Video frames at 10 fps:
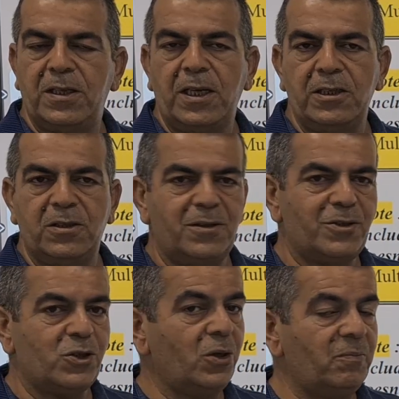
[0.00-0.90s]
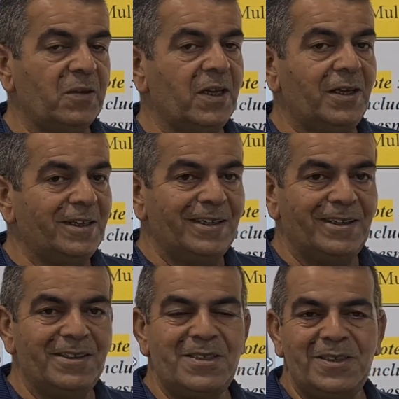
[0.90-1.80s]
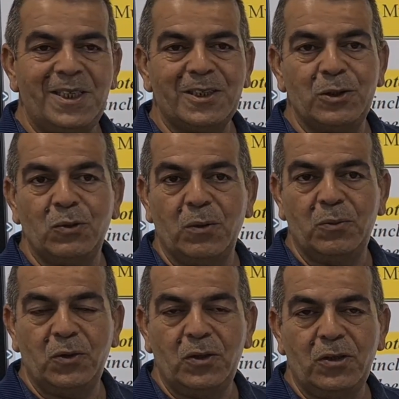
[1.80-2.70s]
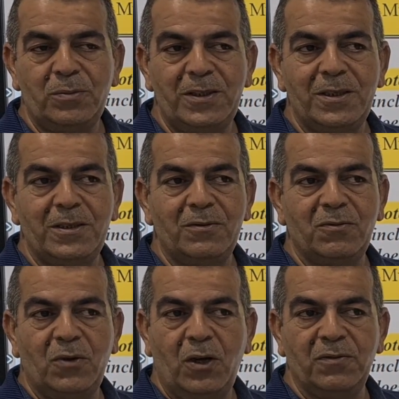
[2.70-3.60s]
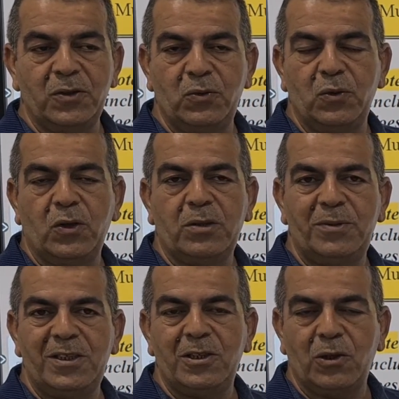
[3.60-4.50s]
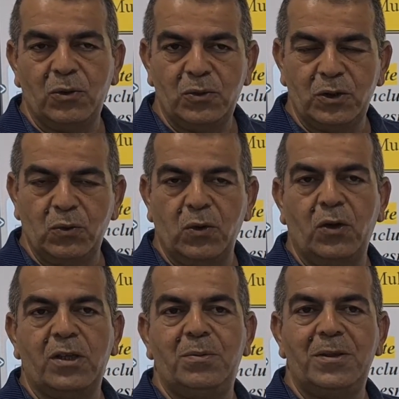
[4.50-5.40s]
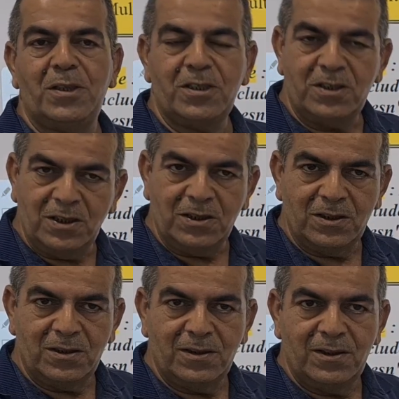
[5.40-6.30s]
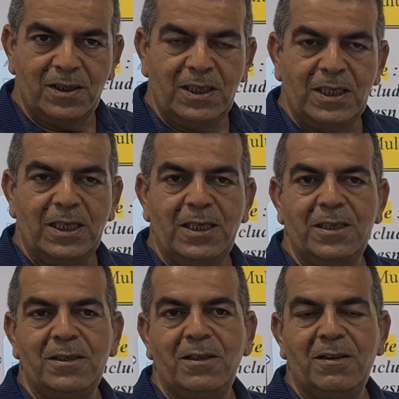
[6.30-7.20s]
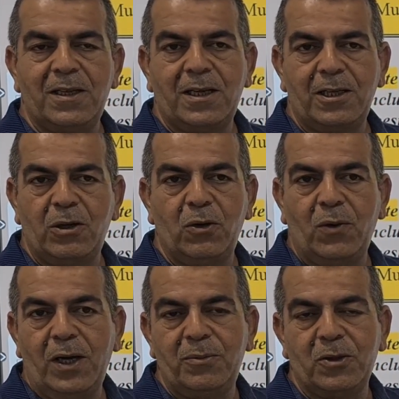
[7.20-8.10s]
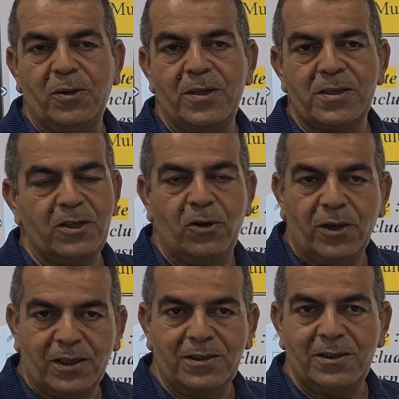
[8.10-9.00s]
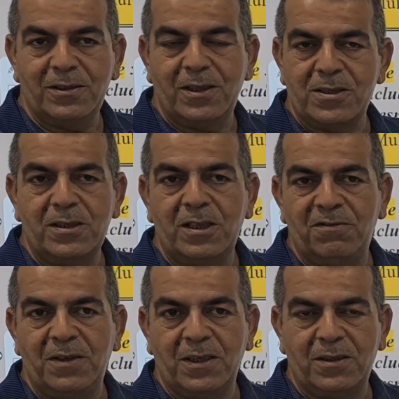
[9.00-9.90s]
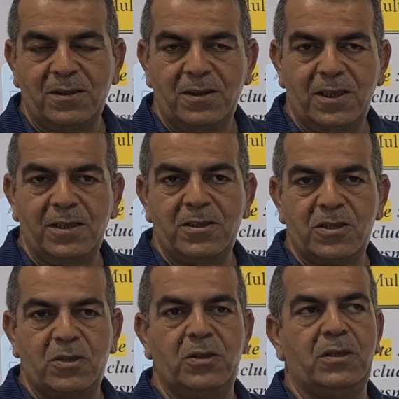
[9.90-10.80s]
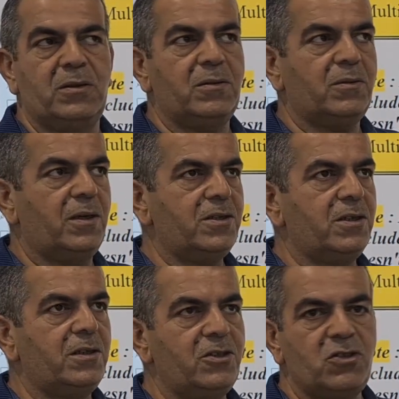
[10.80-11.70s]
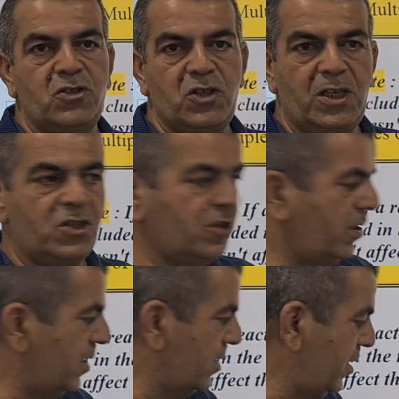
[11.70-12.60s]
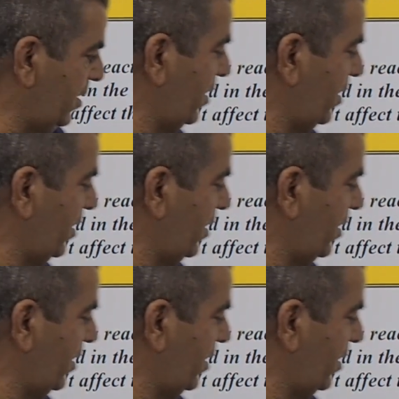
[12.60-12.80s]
rate. So this reactant will not be involved, will not be included, will not be written in the rate law. Why? Because already it doesn't affect its concentration change, doesn't